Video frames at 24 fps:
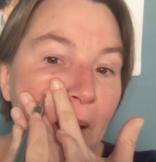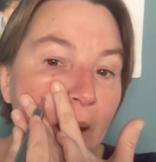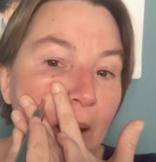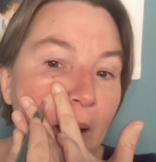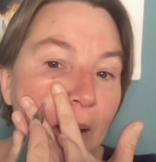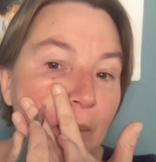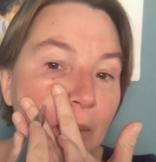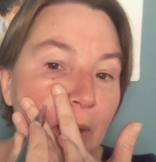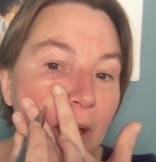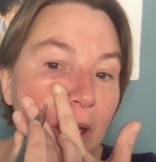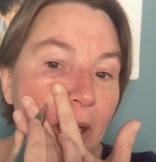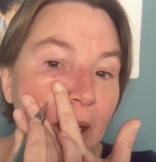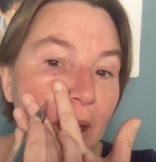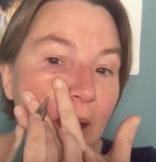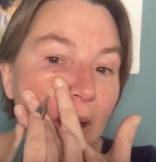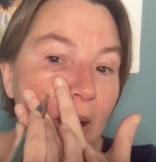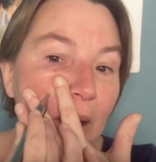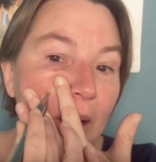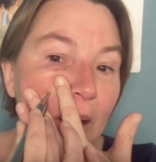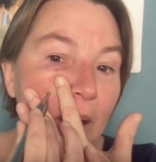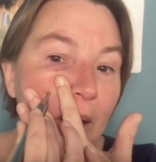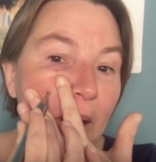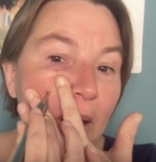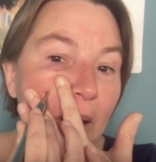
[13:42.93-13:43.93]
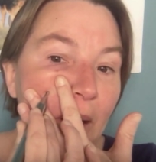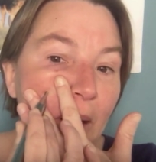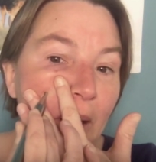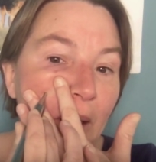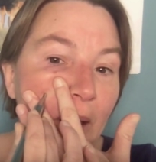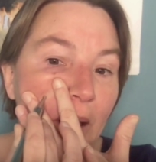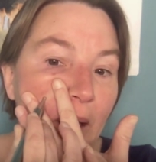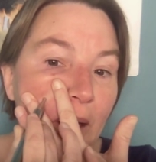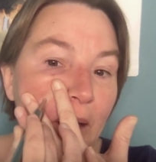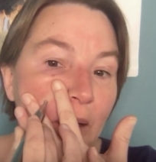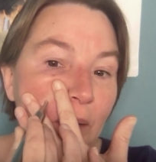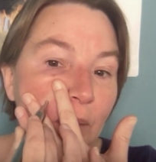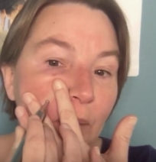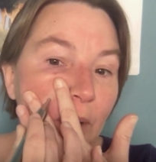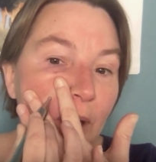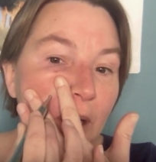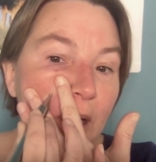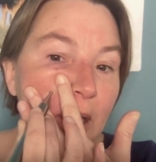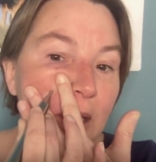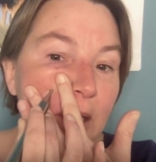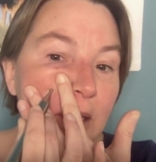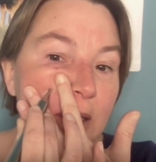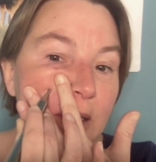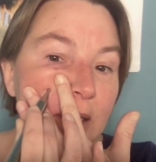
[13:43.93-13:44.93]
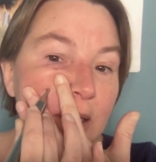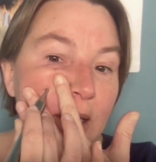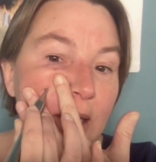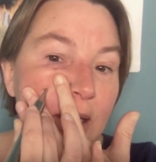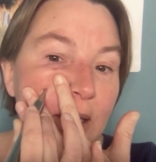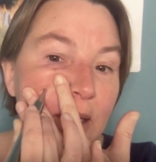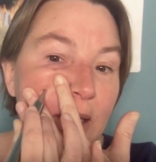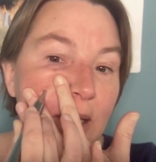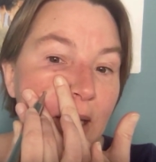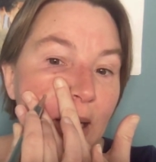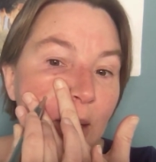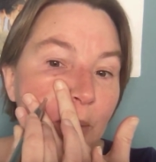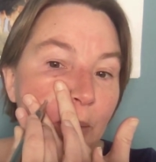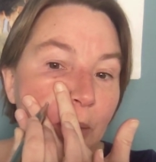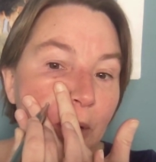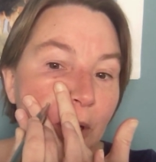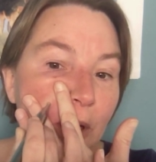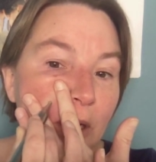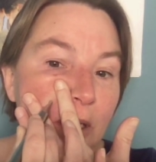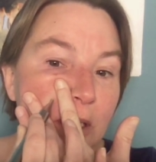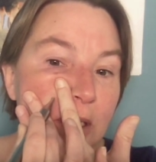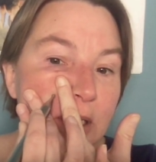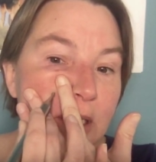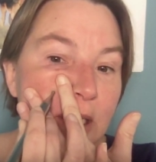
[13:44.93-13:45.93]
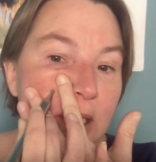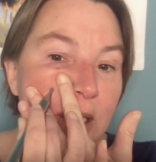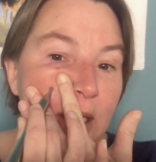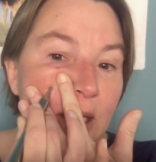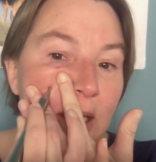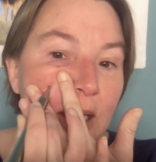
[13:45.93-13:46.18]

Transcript: Come in here, and you're working slightly upwards.